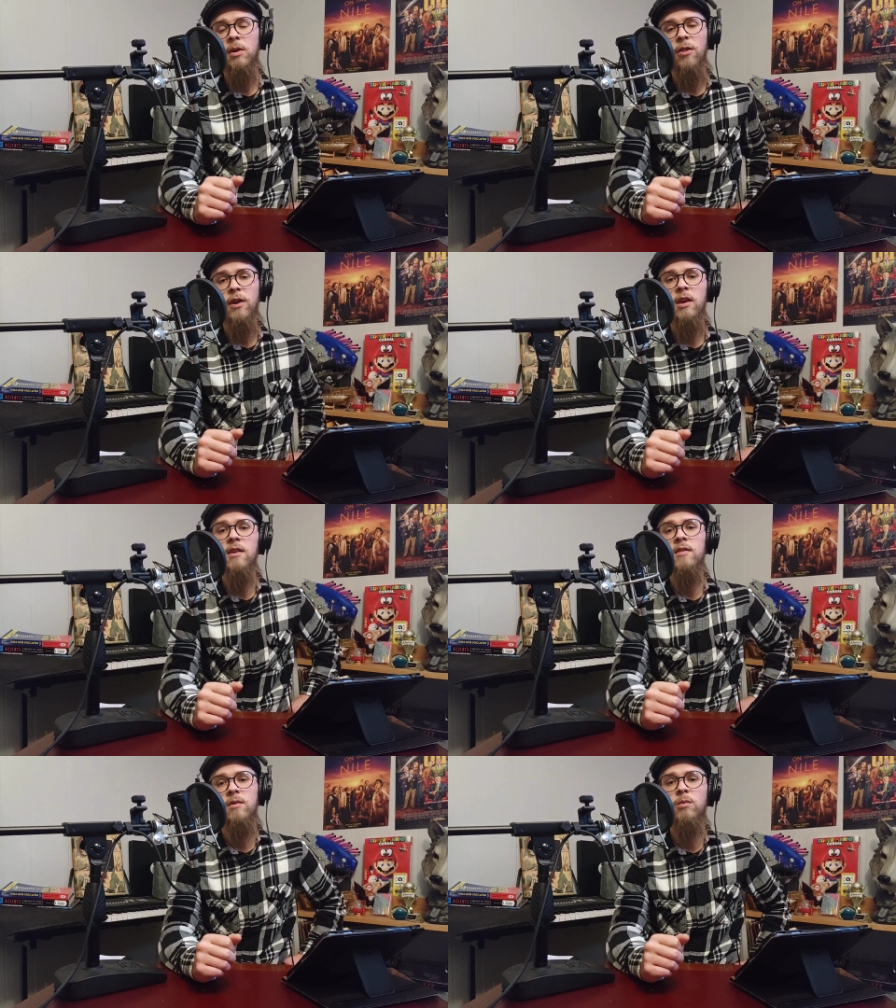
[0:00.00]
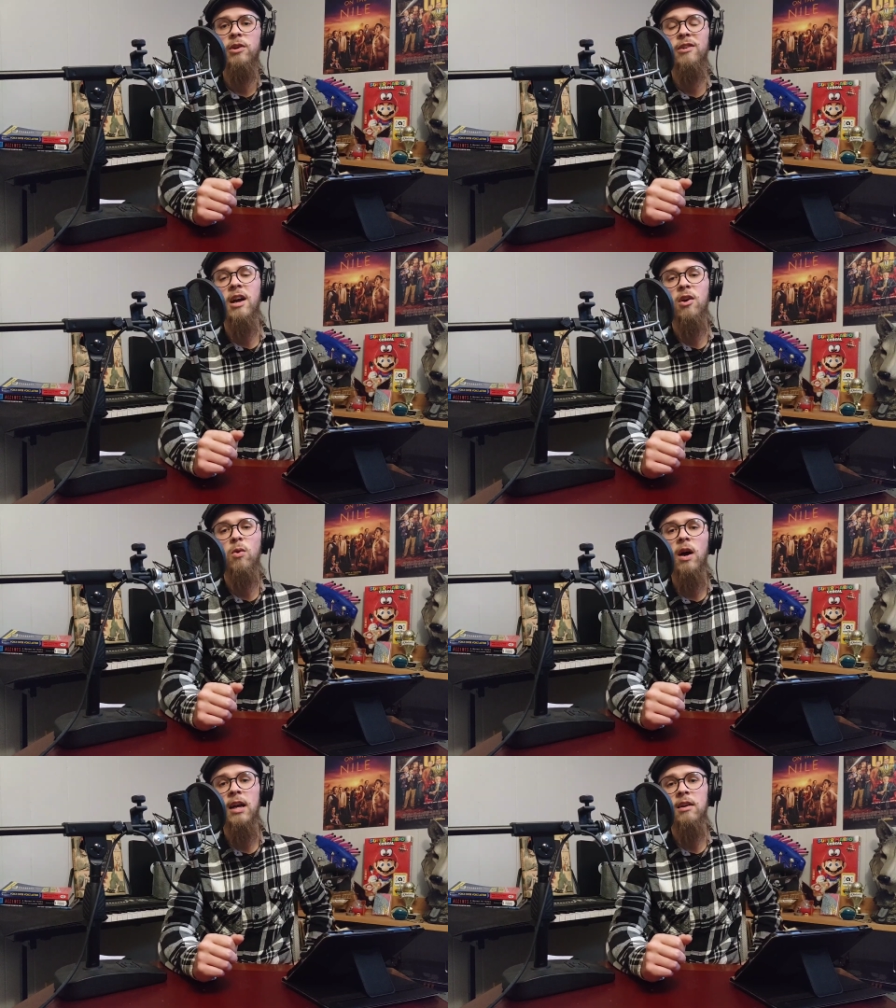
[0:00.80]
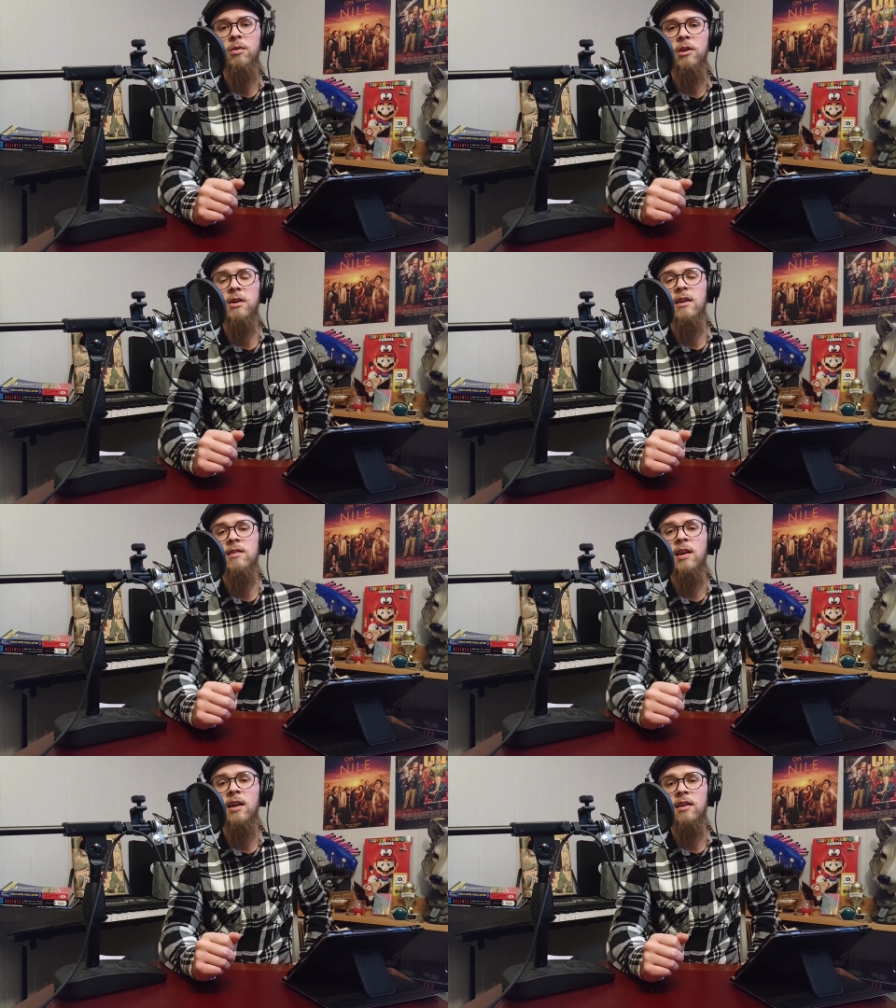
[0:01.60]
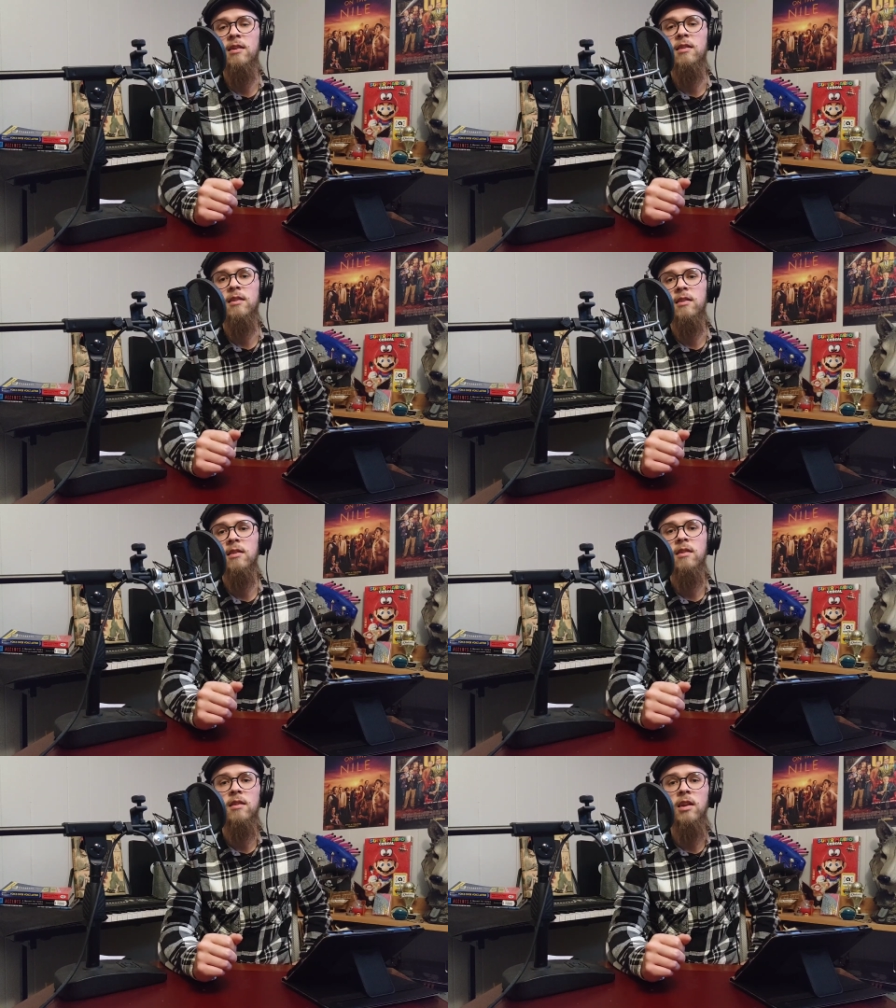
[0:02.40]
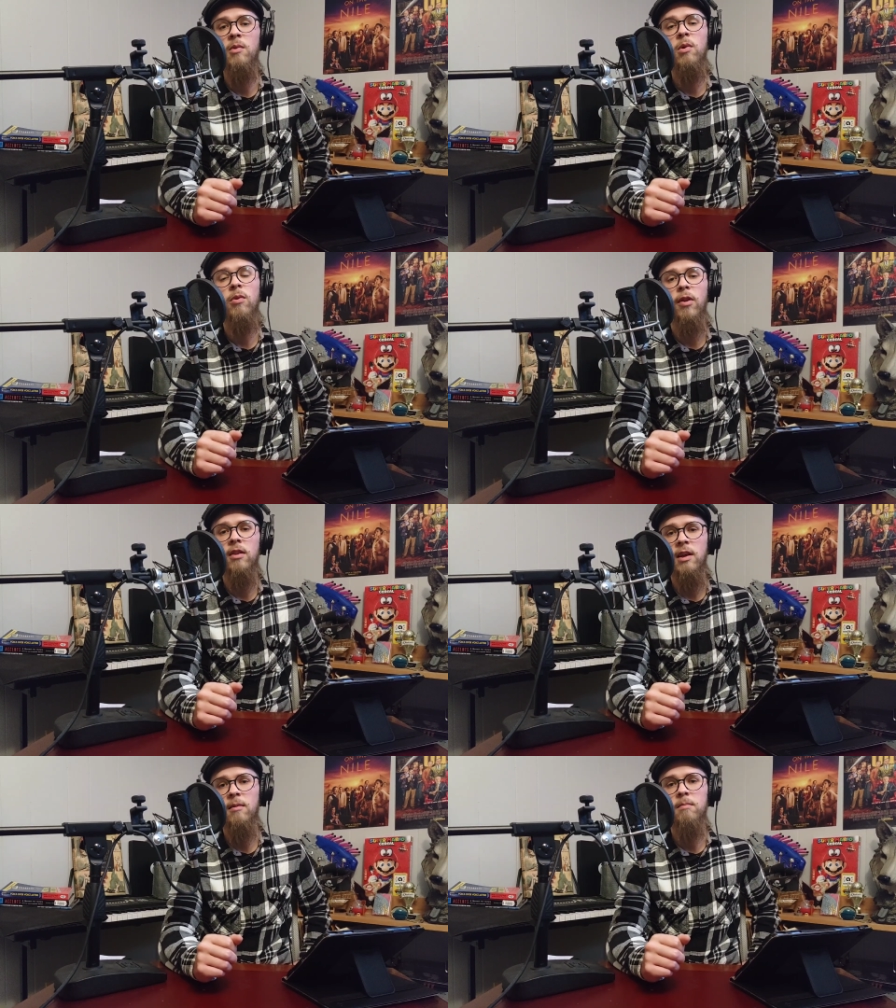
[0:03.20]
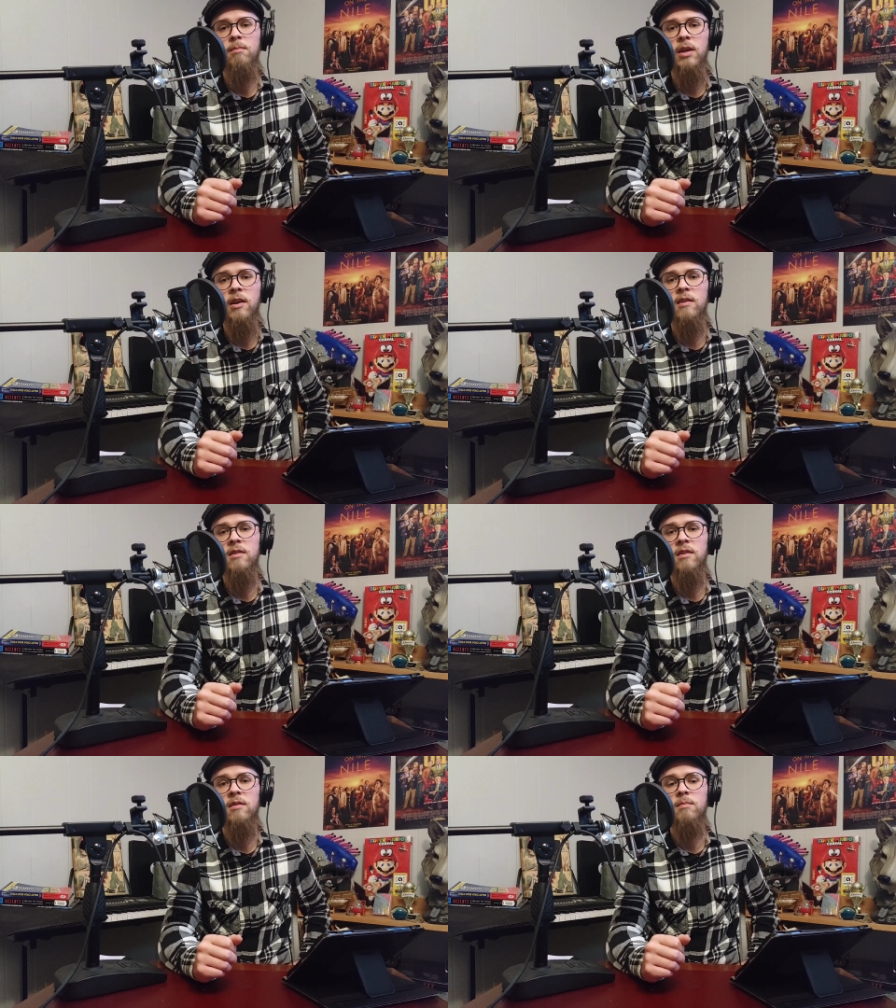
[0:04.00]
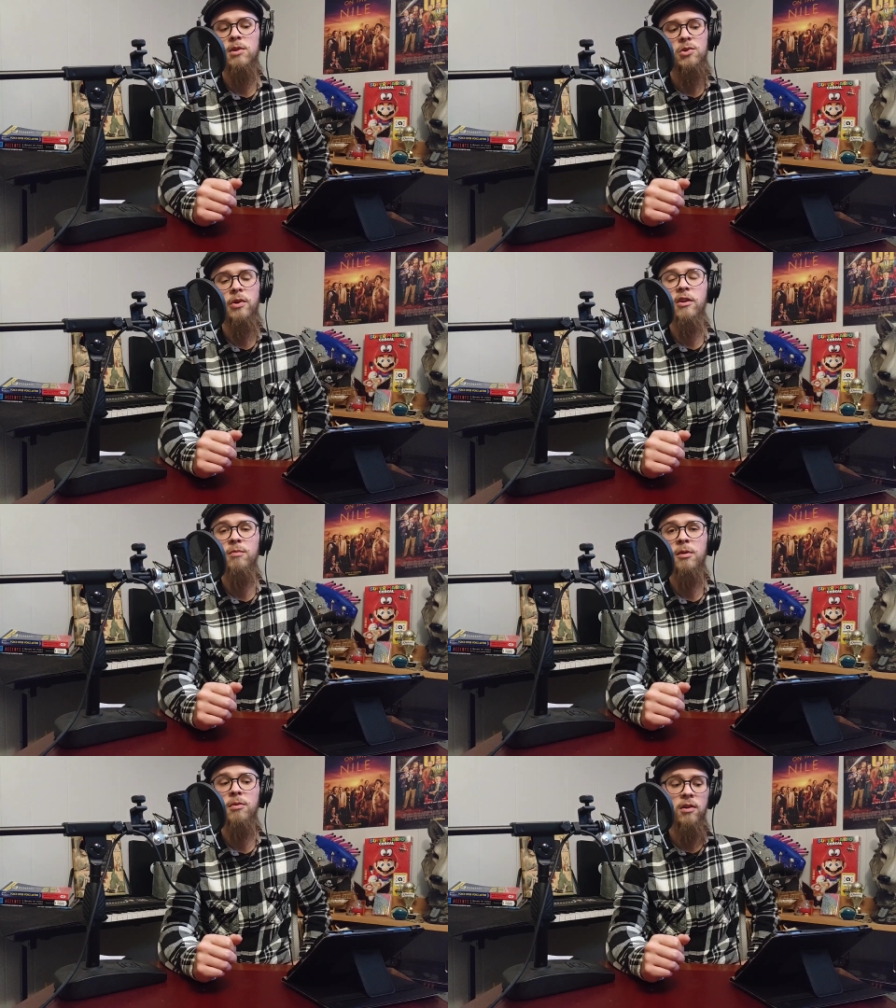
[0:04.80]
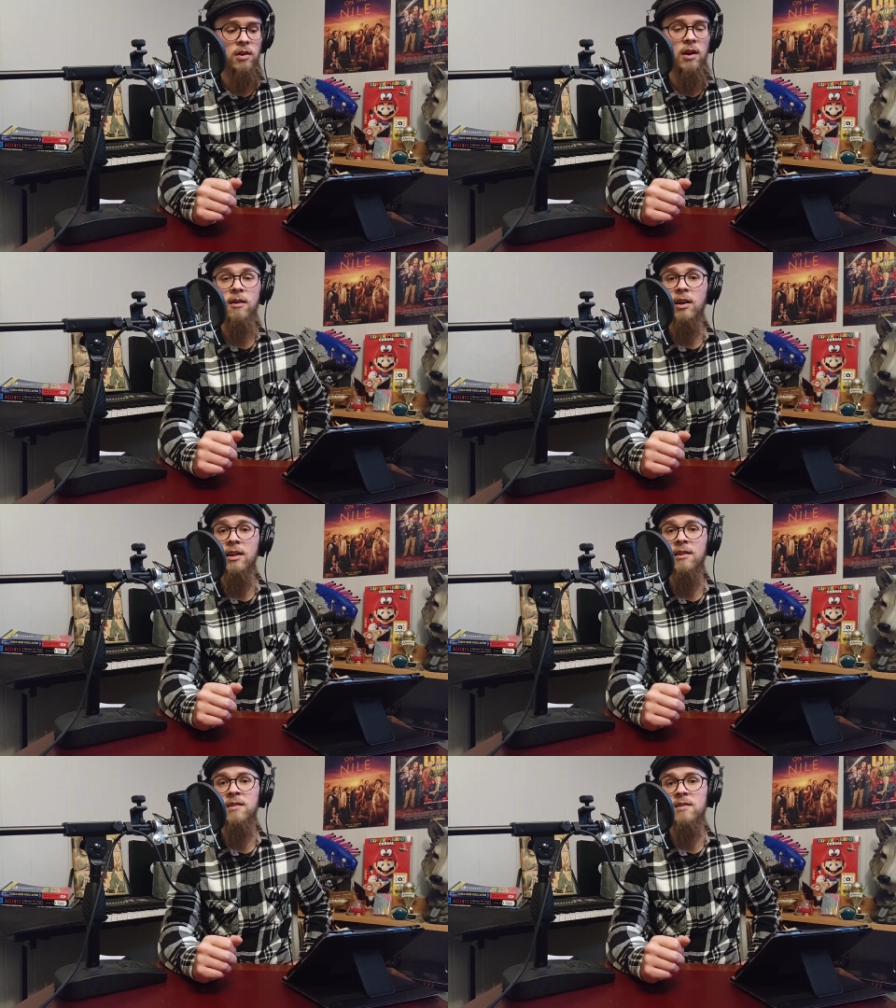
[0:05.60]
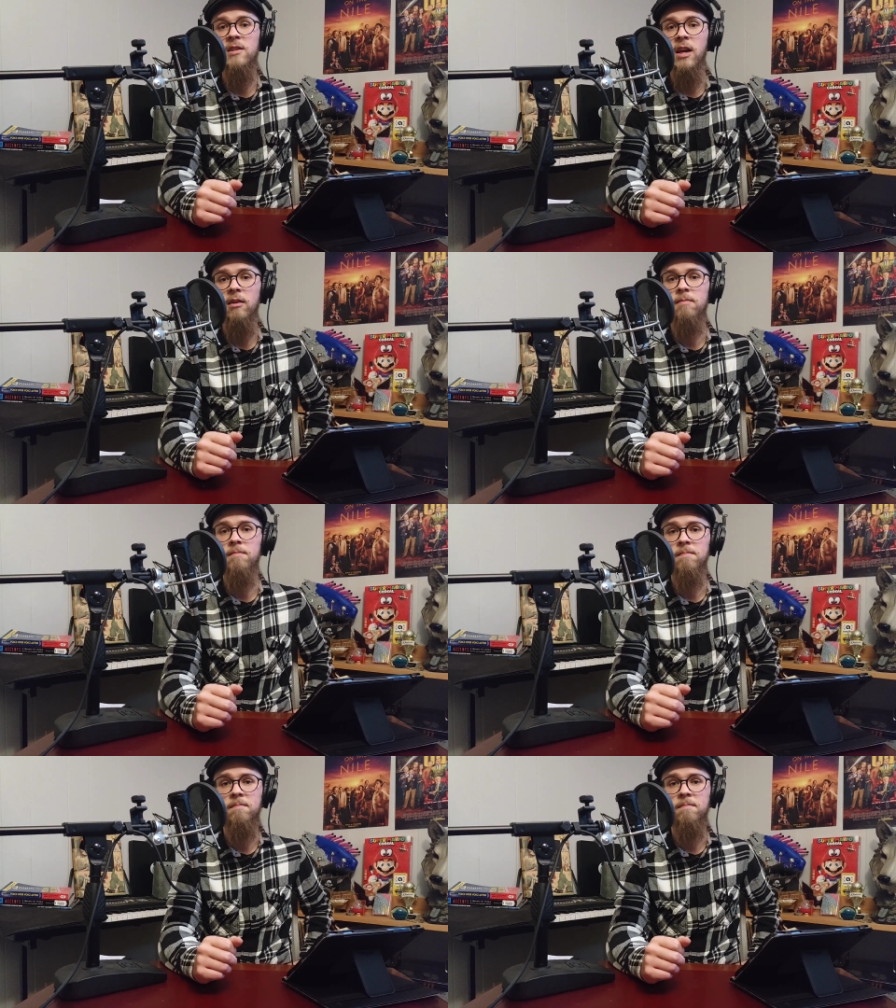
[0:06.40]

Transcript: But the thing is, when you're not quiet, when you're not silent, they won't think that because majority of people are not this insane.